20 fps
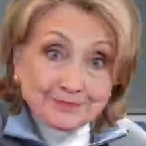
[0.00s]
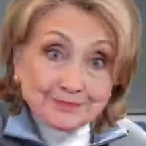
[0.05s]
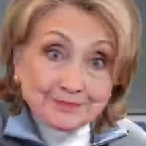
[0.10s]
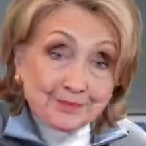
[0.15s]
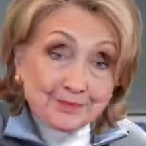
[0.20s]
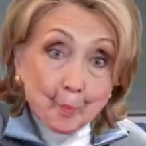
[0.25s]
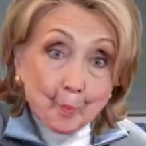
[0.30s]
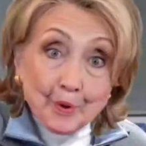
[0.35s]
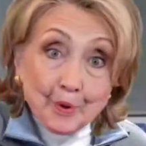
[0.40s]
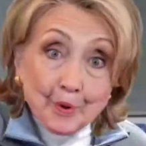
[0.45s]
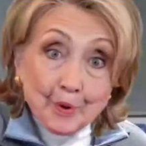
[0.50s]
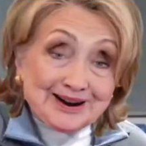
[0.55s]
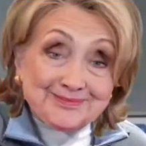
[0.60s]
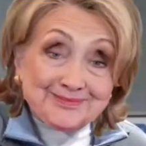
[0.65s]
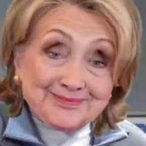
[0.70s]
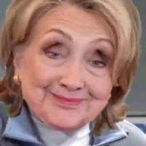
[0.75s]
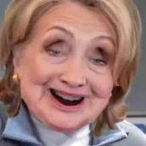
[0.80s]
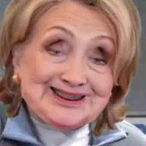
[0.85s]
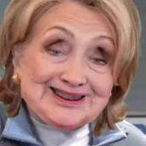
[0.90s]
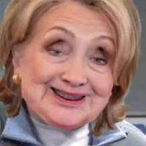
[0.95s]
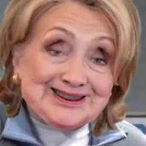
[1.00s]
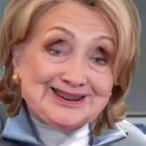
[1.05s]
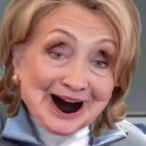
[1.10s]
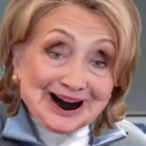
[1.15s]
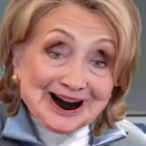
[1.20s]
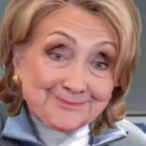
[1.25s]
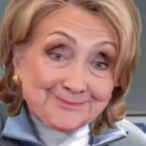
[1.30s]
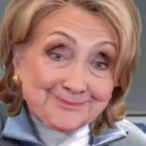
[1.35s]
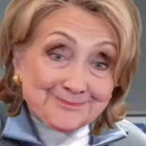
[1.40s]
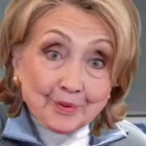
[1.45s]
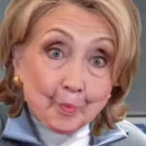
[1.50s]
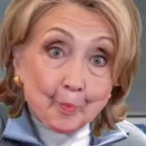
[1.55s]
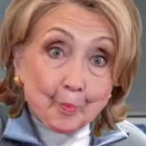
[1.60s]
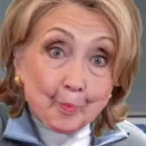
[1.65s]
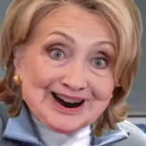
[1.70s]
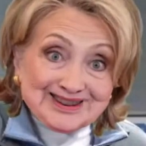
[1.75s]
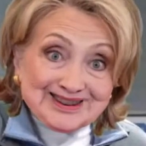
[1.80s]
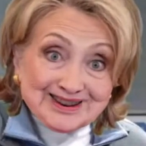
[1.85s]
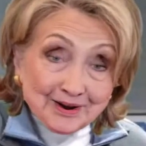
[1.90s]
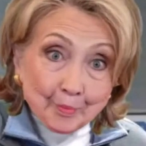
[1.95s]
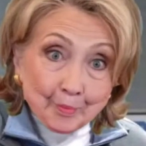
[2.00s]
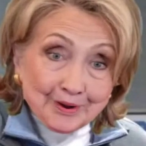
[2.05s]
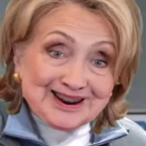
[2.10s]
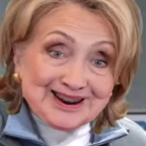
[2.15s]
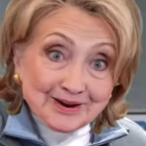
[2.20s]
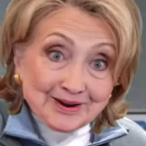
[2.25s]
what if we indict him for Russia, Russia,